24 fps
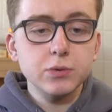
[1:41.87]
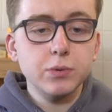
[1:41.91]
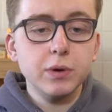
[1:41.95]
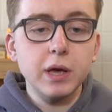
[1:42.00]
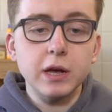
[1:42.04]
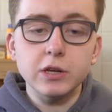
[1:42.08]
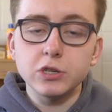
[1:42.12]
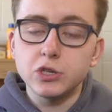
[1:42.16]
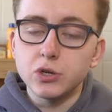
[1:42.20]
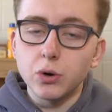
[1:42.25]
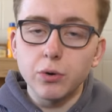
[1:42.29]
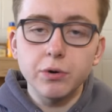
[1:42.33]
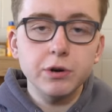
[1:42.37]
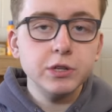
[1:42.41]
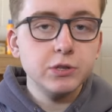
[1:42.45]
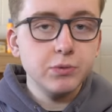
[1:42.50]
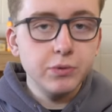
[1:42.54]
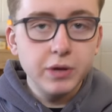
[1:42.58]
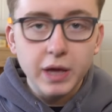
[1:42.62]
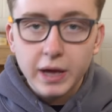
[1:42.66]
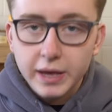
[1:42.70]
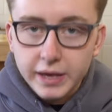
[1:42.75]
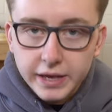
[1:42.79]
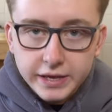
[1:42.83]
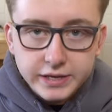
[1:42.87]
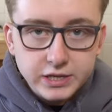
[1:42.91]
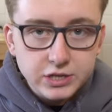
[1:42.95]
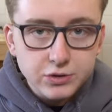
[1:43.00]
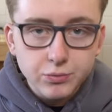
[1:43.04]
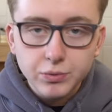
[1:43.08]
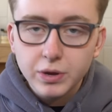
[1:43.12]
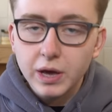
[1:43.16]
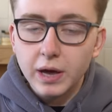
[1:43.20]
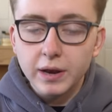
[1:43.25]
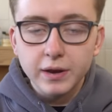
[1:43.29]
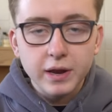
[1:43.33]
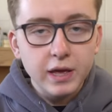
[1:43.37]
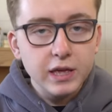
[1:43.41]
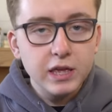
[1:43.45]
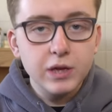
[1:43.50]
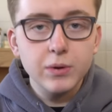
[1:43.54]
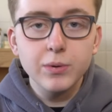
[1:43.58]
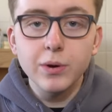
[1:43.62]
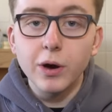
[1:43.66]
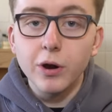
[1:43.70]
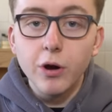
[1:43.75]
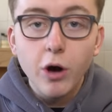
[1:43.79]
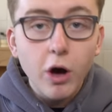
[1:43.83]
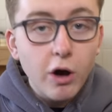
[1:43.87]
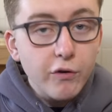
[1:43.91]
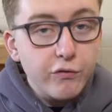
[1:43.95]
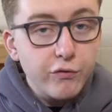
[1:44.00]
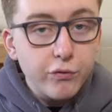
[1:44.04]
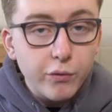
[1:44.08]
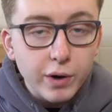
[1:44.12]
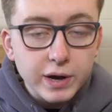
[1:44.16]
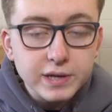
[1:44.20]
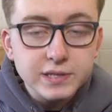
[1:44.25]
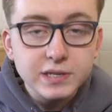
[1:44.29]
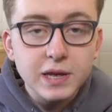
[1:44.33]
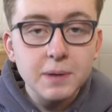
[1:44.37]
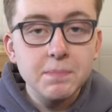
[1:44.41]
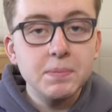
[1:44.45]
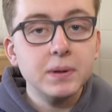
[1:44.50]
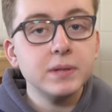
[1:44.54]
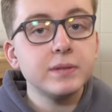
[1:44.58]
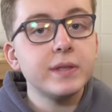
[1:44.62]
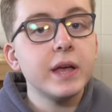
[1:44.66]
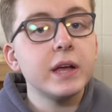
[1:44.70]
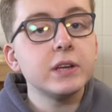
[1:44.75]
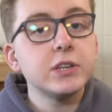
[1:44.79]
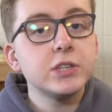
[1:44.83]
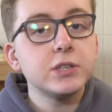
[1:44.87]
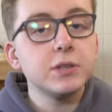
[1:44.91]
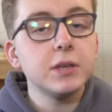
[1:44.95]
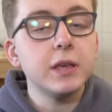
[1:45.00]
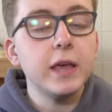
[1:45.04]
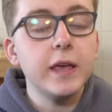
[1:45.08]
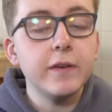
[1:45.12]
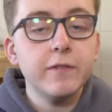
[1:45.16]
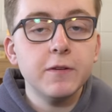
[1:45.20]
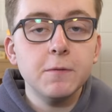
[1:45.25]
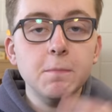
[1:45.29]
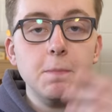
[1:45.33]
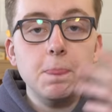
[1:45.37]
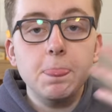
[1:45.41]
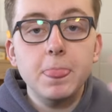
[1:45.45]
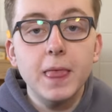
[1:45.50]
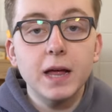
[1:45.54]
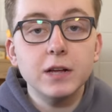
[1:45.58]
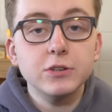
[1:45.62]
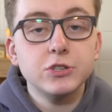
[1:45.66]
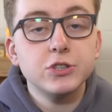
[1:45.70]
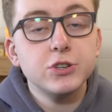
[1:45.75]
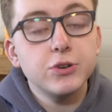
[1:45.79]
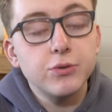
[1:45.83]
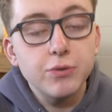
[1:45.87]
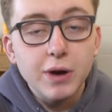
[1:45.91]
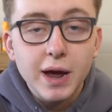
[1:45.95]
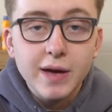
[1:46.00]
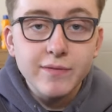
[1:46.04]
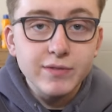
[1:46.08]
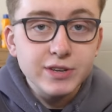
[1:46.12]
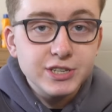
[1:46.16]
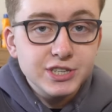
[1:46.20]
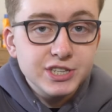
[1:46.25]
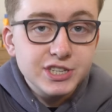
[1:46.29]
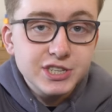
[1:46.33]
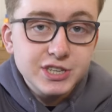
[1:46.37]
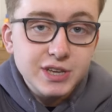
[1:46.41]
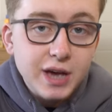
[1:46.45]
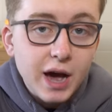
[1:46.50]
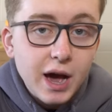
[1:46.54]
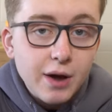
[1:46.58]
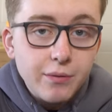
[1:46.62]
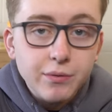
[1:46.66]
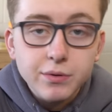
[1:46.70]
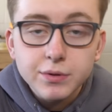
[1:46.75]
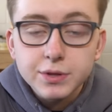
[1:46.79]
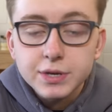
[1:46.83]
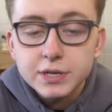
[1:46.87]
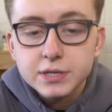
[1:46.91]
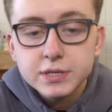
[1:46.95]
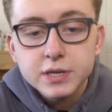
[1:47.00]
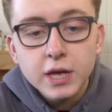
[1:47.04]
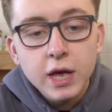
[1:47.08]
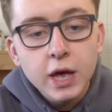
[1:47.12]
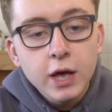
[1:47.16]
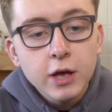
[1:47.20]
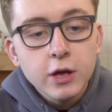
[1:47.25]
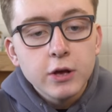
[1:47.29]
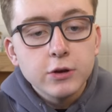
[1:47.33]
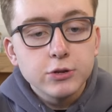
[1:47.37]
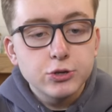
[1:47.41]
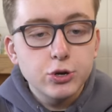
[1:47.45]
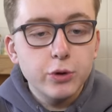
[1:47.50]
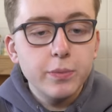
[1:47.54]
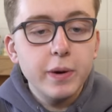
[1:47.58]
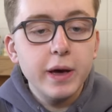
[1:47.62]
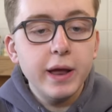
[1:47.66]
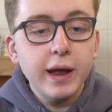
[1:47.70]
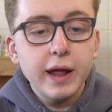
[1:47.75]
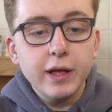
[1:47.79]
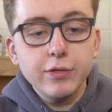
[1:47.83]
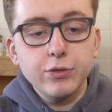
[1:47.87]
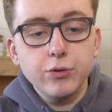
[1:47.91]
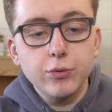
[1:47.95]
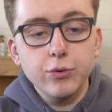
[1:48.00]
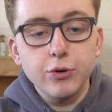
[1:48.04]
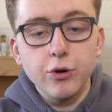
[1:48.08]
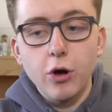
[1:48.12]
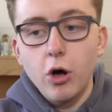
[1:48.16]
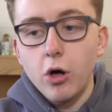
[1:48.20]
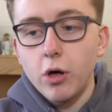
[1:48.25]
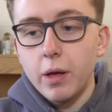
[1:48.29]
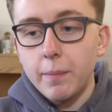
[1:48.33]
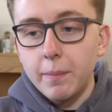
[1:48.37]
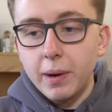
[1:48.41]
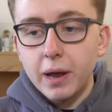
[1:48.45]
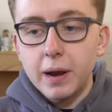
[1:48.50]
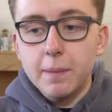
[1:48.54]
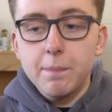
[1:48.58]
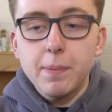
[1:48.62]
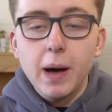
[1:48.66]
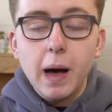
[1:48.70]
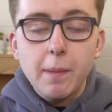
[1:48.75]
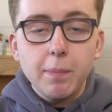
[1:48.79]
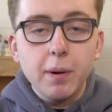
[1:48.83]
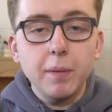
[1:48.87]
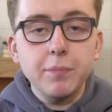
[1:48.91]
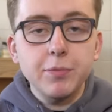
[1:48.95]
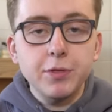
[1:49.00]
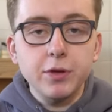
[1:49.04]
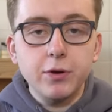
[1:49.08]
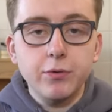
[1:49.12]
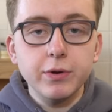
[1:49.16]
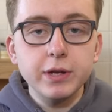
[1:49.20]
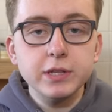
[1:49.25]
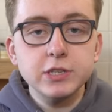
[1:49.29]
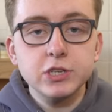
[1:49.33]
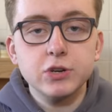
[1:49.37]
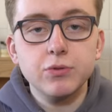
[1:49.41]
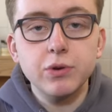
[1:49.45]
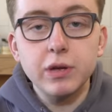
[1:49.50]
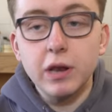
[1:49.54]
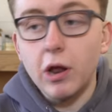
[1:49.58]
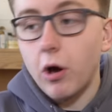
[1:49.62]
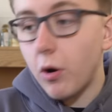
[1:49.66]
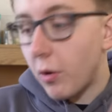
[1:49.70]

We got Jordans, we got Yeezy, we got Nike, we got Off-Whites, and potentially even a Travis Scott release. So we're about to head through it all. I'm about to pop up the green screen.